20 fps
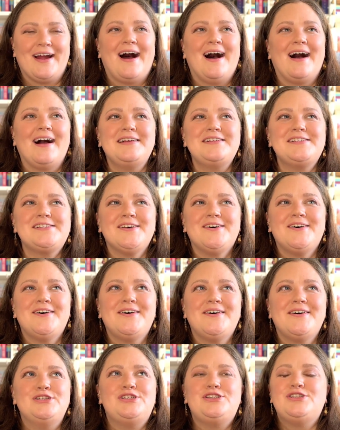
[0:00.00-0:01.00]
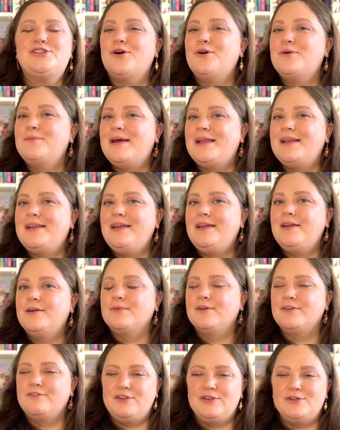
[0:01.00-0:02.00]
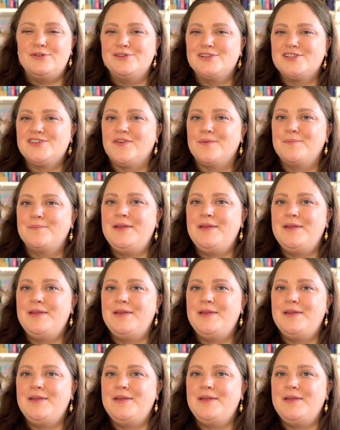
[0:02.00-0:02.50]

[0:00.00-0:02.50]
I saw so many reviews from